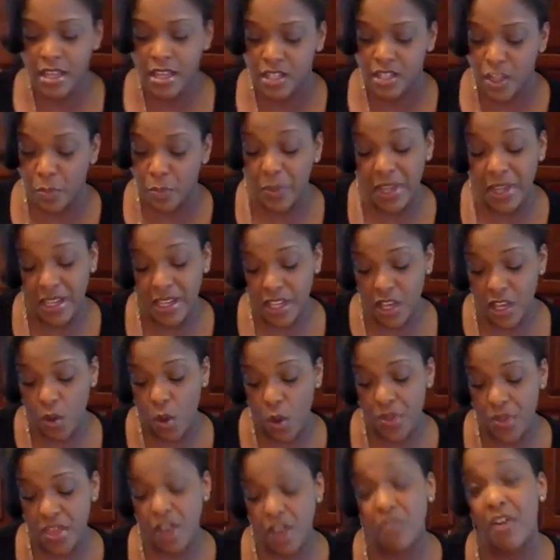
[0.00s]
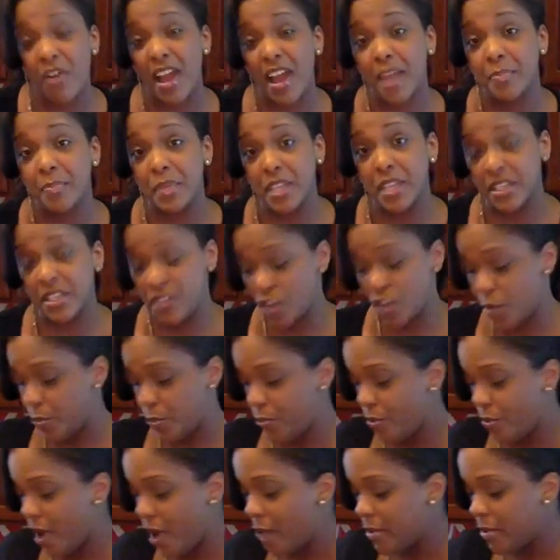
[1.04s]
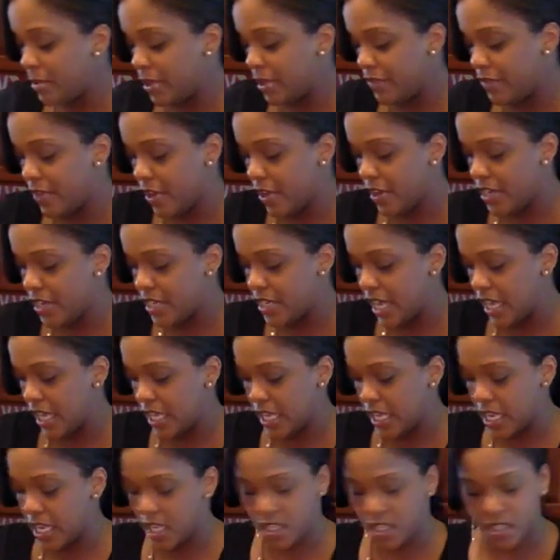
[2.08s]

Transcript: Depending on their ripeness, they're probably very delicate,